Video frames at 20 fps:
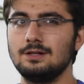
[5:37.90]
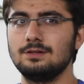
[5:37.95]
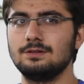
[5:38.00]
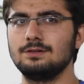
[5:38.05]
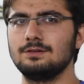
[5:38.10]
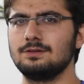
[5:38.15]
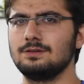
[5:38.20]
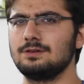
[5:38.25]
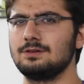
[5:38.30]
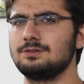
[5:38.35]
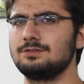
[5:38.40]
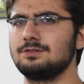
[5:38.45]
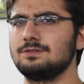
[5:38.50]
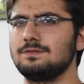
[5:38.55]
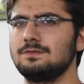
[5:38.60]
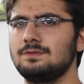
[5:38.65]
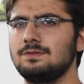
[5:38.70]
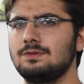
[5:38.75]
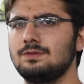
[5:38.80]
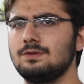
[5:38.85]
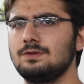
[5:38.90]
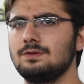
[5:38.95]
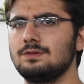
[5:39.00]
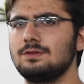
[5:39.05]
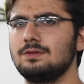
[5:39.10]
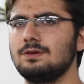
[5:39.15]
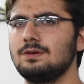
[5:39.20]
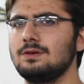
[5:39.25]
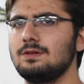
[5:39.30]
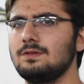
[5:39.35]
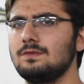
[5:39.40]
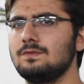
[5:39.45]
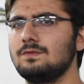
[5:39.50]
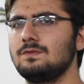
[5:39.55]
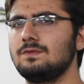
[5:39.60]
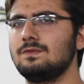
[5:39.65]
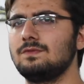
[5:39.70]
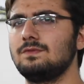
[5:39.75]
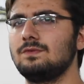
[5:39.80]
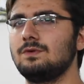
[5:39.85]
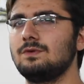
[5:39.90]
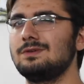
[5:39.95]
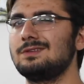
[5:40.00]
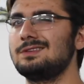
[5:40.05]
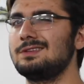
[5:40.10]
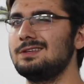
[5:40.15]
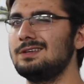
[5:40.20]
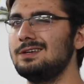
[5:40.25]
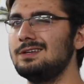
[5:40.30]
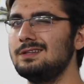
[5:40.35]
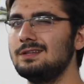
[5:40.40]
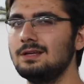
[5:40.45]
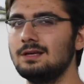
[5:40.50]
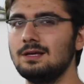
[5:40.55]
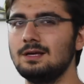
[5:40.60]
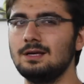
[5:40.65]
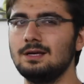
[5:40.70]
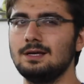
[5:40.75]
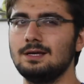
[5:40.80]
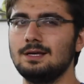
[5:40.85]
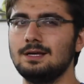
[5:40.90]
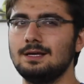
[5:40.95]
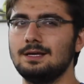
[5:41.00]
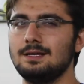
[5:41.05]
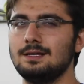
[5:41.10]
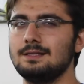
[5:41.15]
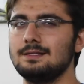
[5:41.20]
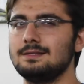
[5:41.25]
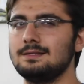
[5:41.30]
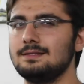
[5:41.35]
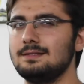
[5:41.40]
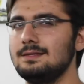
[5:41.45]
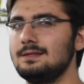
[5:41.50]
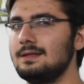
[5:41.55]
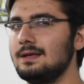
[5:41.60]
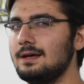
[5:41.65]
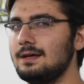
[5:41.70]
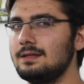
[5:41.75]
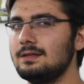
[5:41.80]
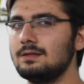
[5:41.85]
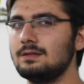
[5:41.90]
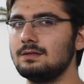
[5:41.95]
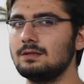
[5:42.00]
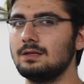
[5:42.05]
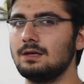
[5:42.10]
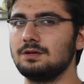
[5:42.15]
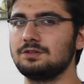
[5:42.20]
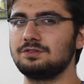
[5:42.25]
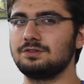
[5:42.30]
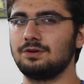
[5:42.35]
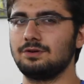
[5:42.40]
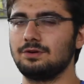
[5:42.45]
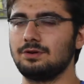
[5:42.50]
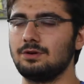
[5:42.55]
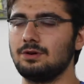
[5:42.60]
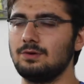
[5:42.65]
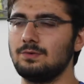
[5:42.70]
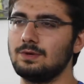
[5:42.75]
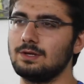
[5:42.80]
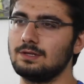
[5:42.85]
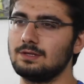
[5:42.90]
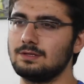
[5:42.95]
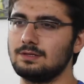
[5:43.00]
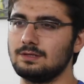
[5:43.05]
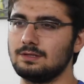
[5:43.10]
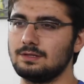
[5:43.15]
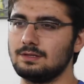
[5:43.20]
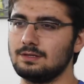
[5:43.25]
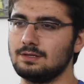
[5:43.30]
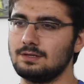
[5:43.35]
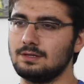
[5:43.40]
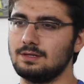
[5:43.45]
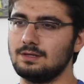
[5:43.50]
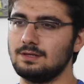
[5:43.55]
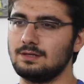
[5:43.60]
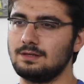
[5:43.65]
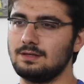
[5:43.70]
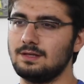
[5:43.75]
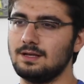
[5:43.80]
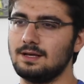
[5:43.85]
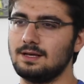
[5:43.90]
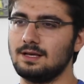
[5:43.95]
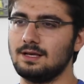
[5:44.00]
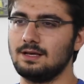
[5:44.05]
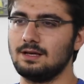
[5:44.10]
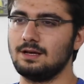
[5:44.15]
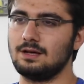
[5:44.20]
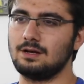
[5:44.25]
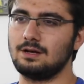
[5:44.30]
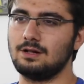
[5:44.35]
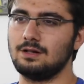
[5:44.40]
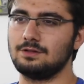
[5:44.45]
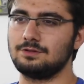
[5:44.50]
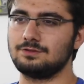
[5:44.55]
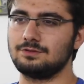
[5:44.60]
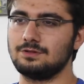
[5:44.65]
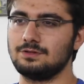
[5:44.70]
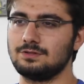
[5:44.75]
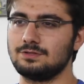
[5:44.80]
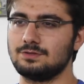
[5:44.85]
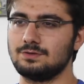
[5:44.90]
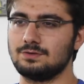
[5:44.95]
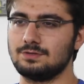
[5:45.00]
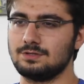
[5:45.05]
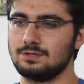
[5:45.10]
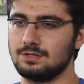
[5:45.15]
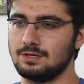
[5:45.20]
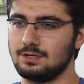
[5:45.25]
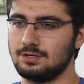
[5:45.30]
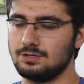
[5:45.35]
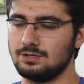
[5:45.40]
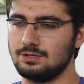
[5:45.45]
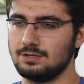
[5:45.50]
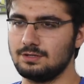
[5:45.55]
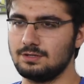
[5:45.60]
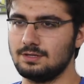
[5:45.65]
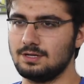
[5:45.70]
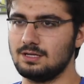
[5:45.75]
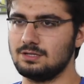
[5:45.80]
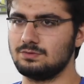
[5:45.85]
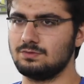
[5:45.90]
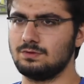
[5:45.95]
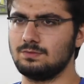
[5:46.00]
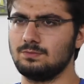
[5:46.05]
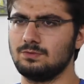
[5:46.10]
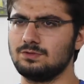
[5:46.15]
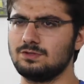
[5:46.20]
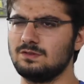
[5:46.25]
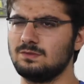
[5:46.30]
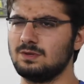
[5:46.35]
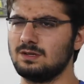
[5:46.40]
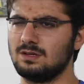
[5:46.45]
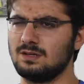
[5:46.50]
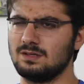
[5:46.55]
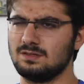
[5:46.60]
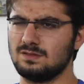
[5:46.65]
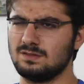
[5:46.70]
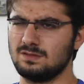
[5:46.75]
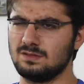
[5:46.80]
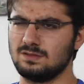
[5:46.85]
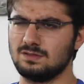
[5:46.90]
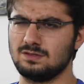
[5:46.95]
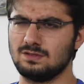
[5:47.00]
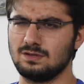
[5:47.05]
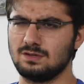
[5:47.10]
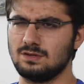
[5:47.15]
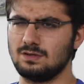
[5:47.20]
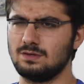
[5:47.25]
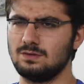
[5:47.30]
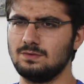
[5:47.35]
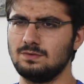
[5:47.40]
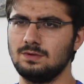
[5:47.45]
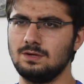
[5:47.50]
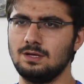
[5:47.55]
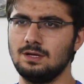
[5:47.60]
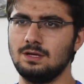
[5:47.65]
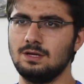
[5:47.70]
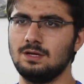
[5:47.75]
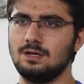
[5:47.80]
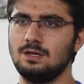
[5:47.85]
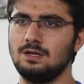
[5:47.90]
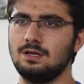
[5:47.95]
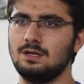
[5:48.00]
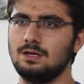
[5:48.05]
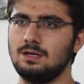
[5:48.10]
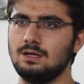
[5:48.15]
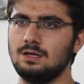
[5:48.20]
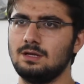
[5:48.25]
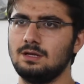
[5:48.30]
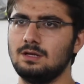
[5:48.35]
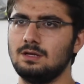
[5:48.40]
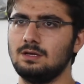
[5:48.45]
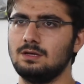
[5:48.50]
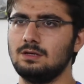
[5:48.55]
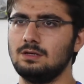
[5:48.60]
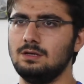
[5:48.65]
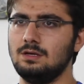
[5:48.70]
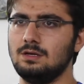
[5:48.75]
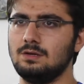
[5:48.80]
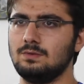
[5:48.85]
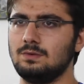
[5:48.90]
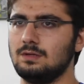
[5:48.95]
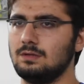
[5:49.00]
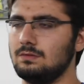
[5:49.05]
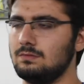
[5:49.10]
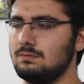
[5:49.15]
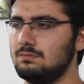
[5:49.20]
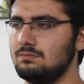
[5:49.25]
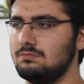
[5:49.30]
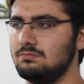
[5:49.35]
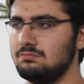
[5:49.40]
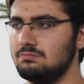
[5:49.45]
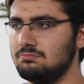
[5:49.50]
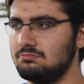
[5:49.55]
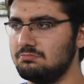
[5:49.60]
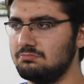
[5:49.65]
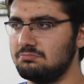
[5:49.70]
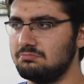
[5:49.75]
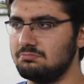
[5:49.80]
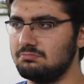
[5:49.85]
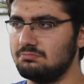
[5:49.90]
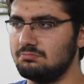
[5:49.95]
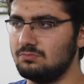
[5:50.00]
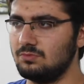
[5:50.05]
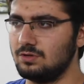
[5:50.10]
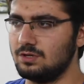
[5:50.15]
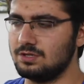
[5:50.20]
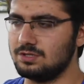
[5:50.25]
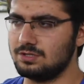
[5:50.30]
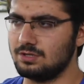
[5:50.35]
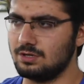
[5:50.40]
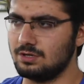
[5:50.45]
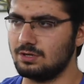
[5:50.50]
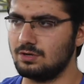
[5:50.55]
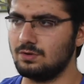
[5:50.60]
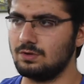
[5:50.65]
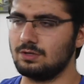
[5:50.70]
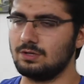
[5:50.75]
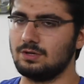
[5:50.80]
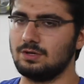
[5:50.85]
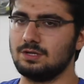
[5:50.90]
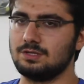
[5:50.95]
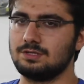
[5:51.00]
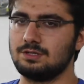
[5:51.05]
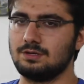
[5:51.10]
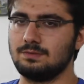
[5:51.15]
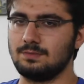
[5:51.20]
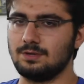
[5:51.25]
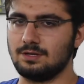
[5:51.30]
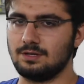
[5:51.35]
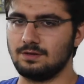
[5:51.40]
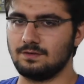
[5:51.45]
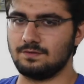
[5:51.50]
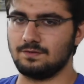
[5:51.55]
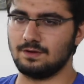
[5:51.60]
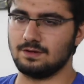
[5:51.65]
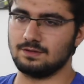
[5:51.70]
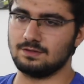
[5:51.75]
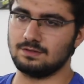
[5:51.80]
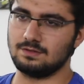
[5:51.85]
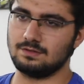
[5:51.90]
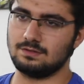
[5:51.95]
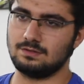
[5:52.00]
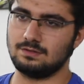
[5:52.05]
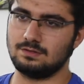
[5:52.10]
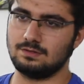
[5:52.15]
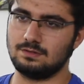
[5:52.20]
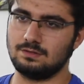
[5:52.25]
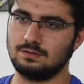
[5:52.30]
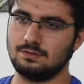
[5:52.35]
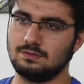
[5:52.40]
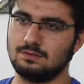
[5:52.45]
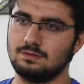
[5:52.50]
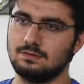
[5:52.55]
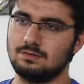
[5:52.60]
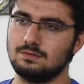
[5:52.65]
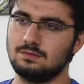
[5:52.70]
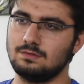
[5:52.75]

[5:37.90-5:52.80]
to the age of 13, 14. And then I started going to the Tekeyan Cultural Association. That's where most of my cousins used to go. And when I started going there, I started making friends